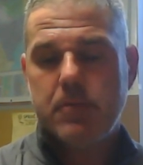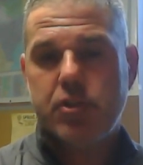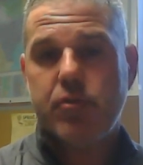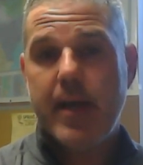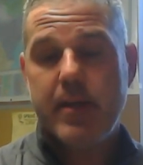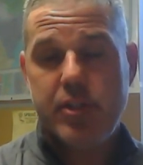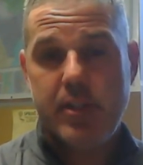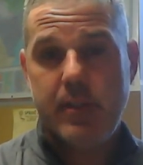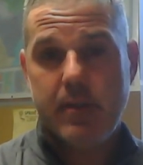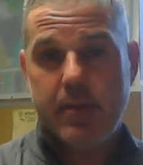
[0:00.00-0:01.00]

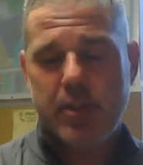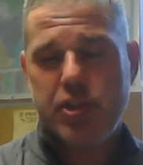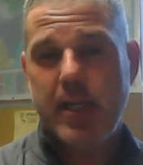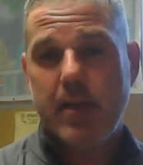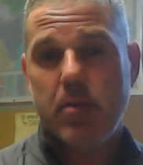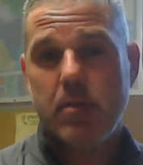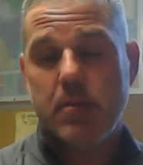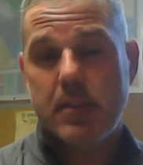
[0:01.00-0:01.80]
strategy and the channel